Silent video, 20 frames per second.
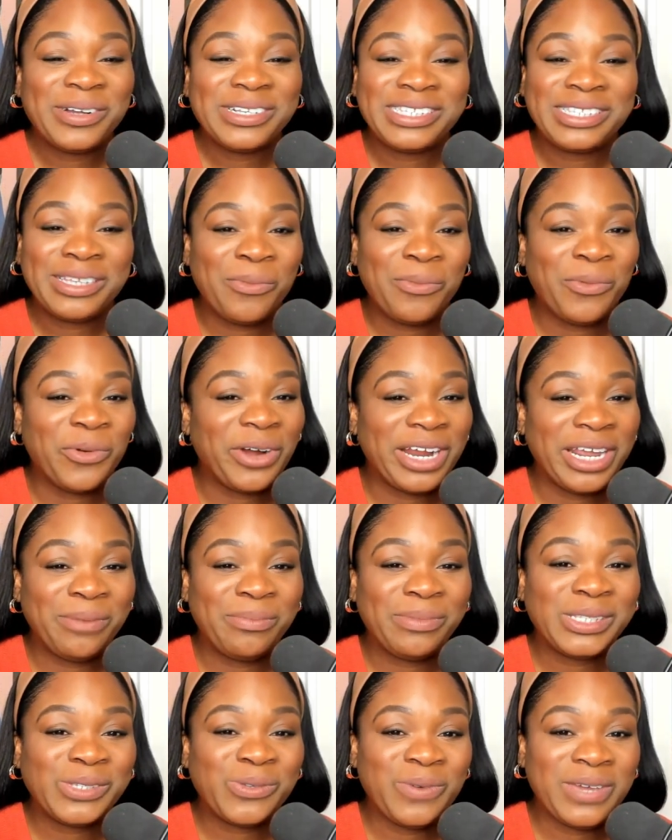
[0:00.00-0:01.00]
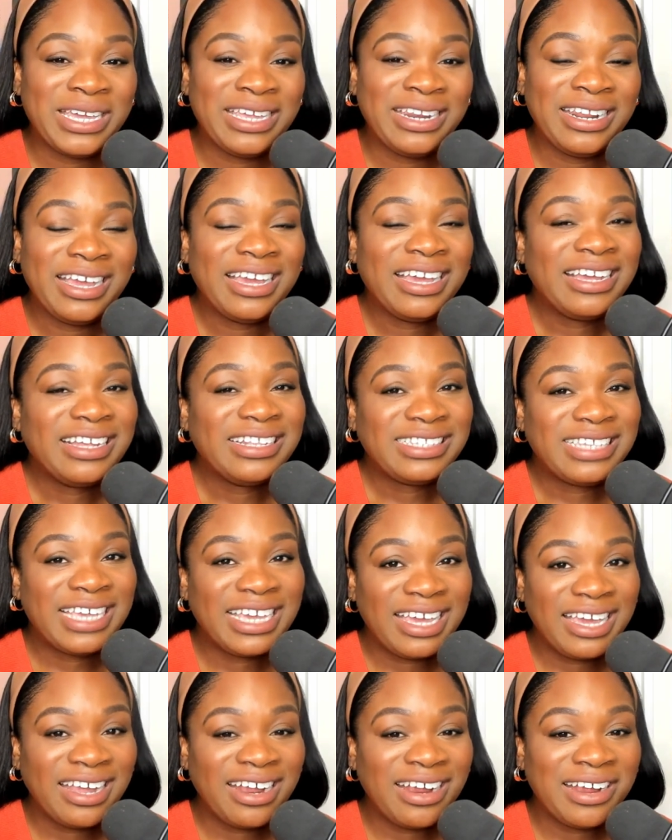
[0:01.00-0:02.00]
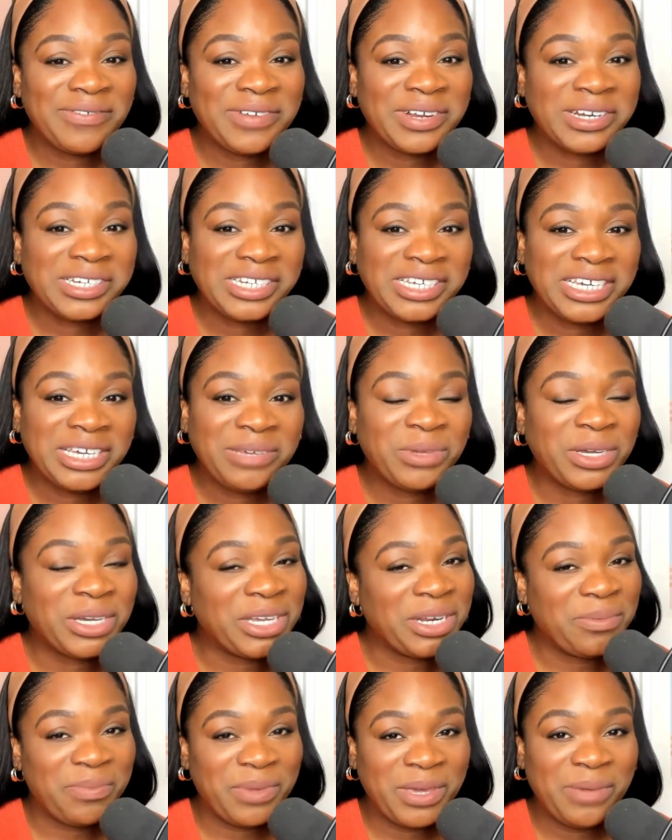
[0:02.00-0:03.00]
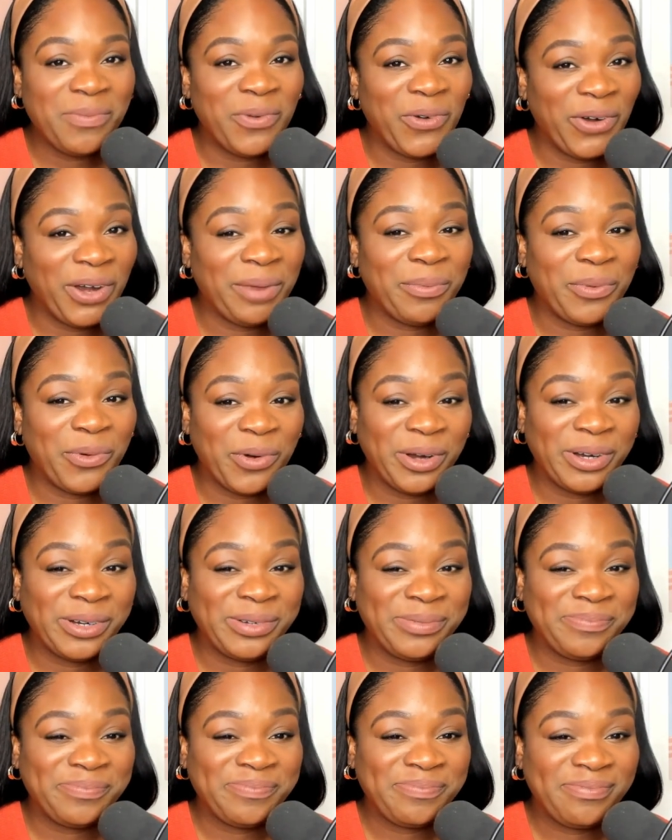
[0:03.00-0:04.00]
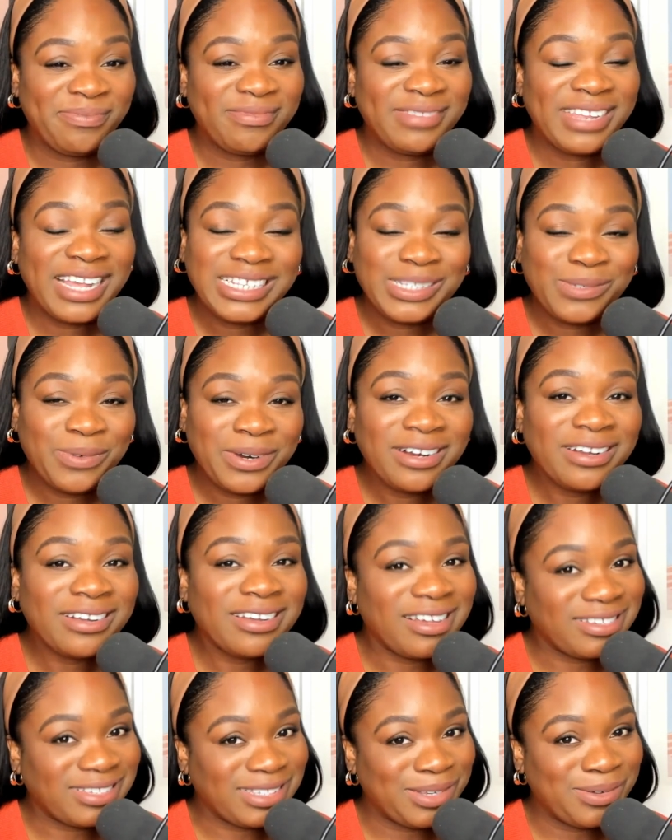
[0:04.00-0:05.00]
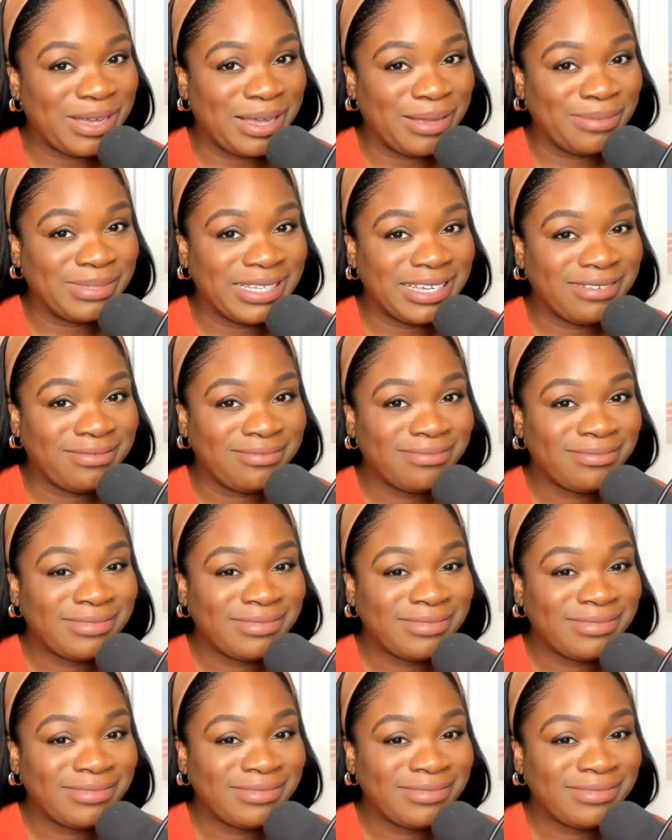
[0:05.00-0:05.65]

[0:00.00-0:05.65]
or somewhere in between, taking care of your team couldn't be more important. That's where Gusto comes in.